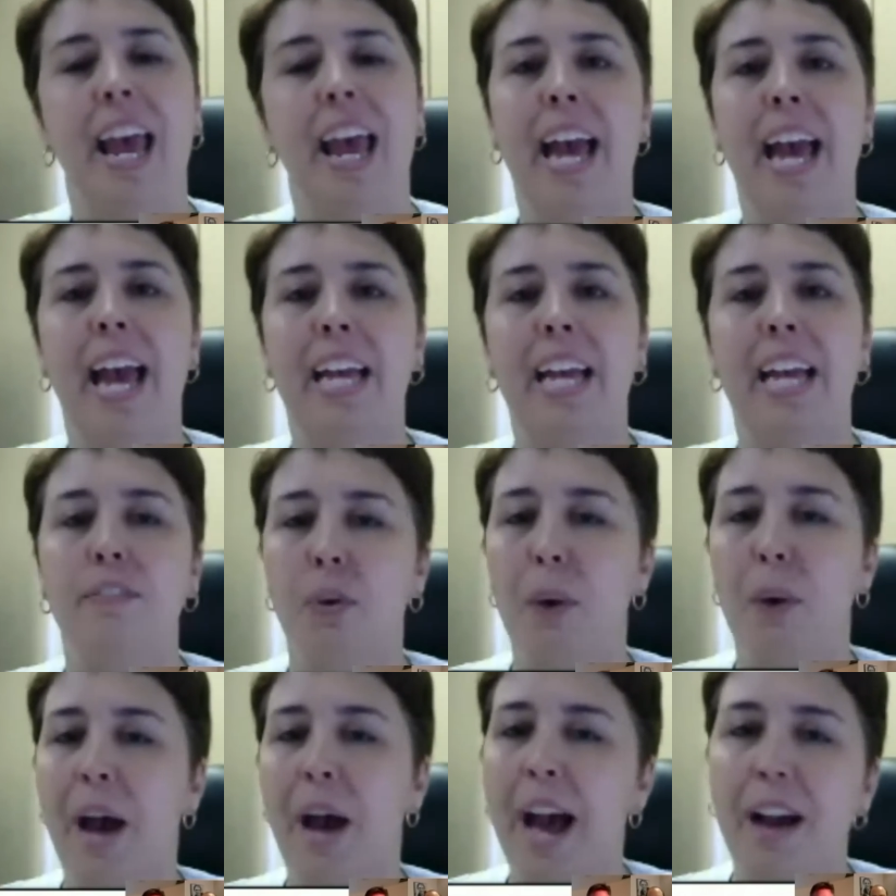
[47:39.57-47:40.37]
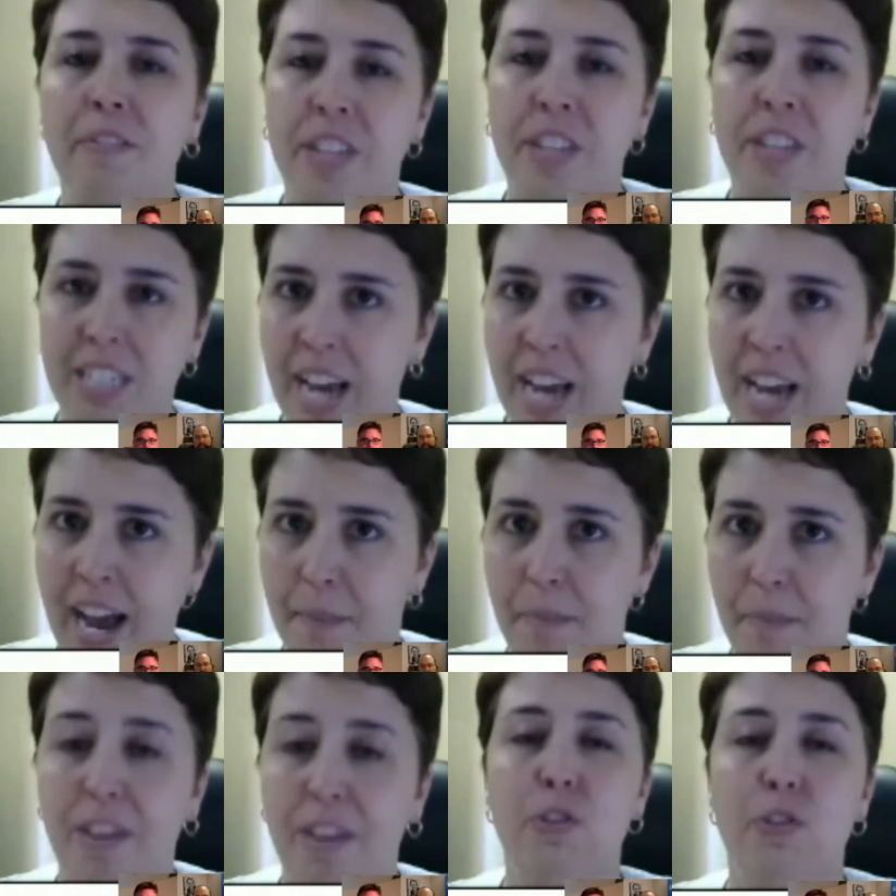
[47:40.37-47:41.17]
And if you have the
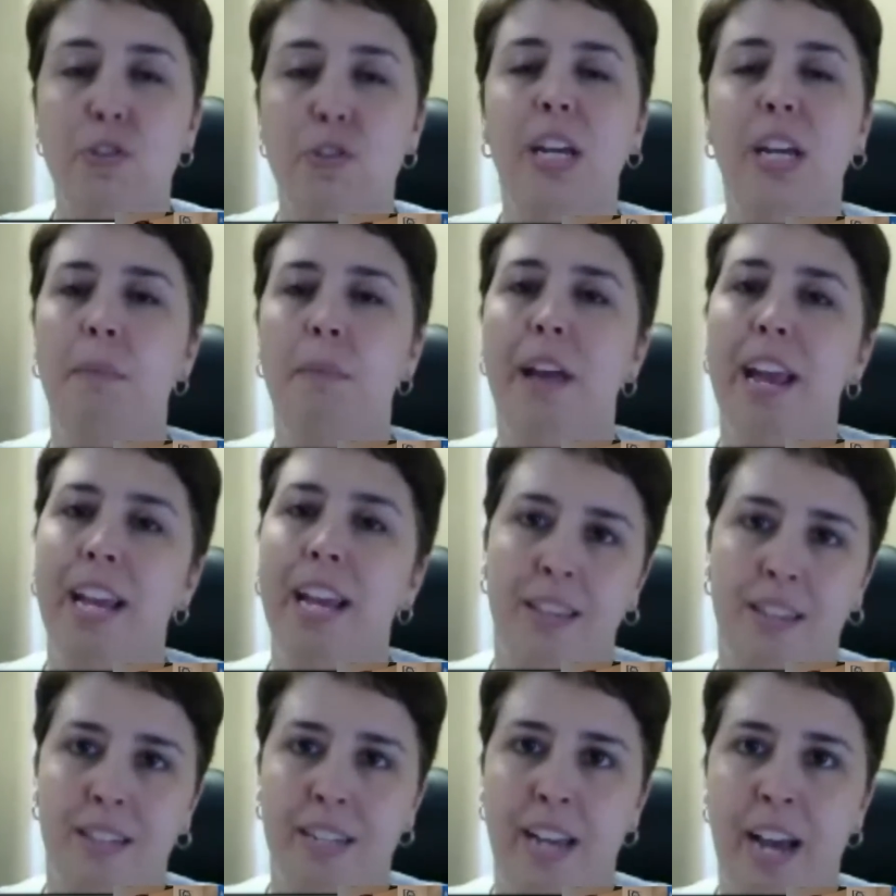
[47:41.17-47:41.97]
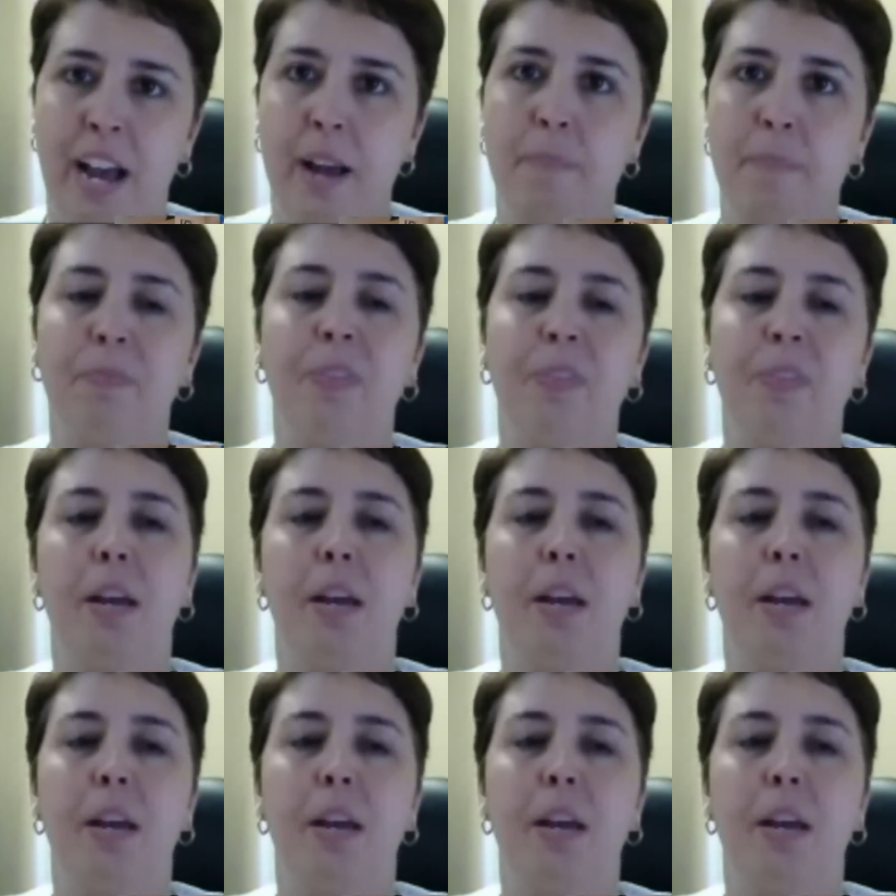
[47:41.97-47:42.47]
time, if you can make the time,